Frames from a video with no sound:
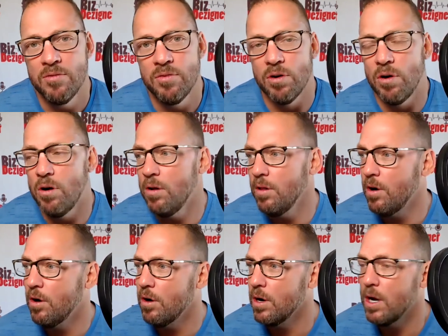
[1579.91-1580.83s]
for
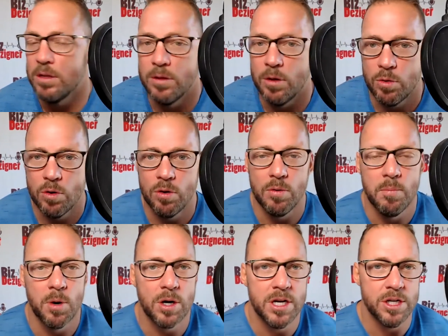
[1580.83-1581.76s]
all our local
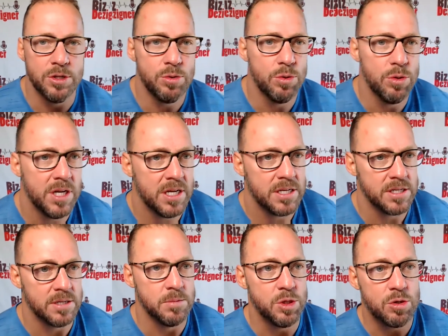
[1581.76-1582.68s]
marketing toolkit
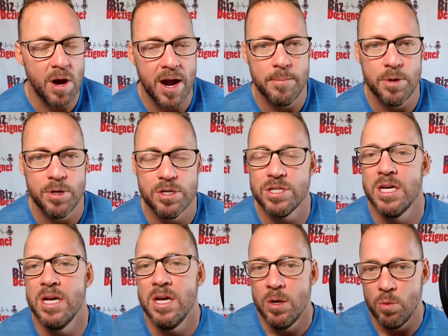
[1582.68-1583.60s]
subscribers.